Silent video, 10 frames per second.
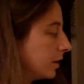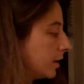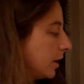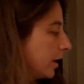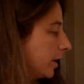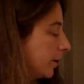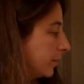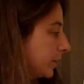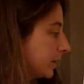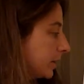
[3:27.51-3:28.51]
And
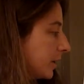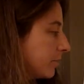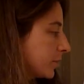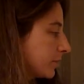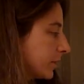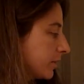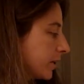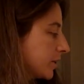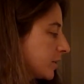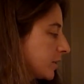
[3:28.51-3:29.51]
we could, if we
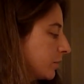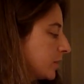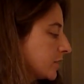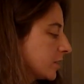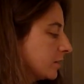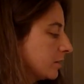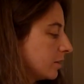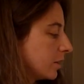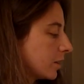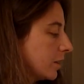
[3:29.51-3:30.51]
rearrange the equation,
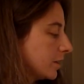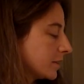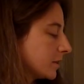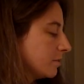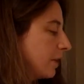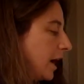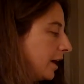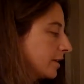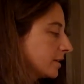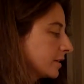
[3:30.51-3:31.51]
our constant
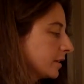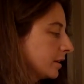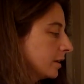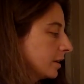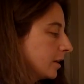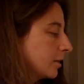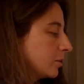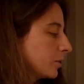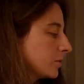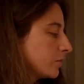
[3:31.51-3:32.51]
mass
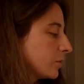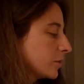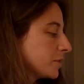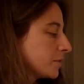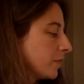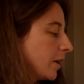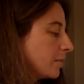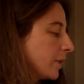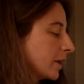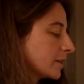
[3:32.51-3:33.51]
equals force
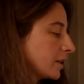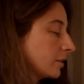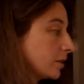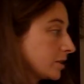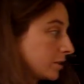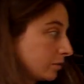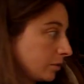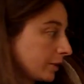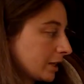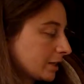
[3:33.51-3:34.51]
divided by acceleration. Well,
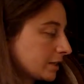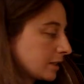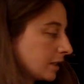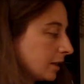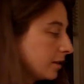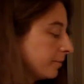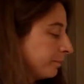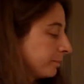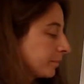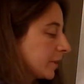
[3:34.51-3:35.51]
we can see
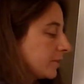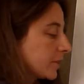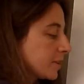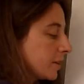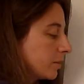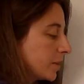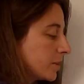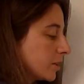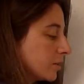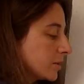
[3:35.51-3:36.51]
if
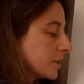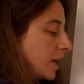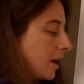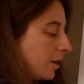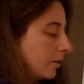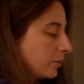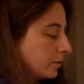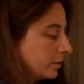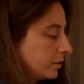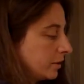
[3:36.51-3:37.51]
acceleration goes down,
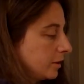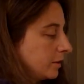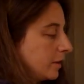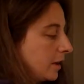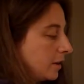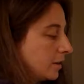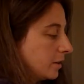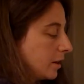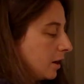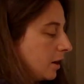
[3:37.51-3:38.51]
then
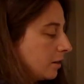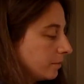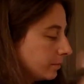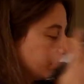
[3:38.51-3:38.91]
that